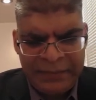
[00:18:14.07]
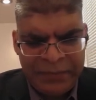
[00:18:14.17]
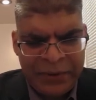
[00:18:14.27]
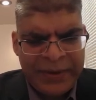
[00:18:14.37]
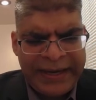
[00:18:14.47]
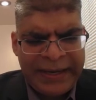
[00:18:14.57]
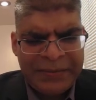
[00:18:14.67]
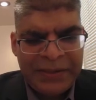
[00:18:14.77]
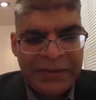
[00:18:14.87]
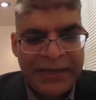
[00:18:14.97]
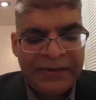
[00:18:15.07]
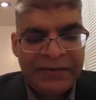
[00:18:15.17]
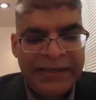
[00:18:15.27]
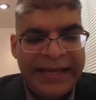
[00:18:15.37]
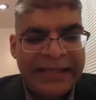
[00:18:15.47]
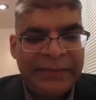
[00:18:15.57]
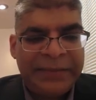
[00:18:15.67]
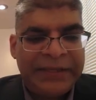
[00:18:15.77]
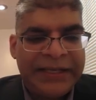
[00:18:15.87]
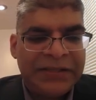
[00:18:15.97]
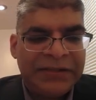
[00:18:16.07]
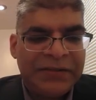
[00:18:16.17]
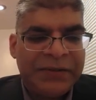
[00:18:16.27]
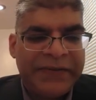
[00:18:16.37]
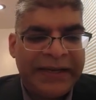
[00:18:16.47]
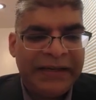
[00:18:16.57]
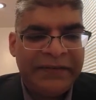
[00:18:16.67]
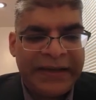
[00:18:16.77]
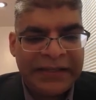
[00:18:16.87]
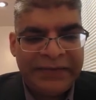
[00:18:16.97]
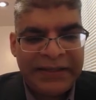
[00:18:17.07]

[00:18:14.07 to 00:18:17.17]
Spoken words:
programs, it really had the potential to provide effective,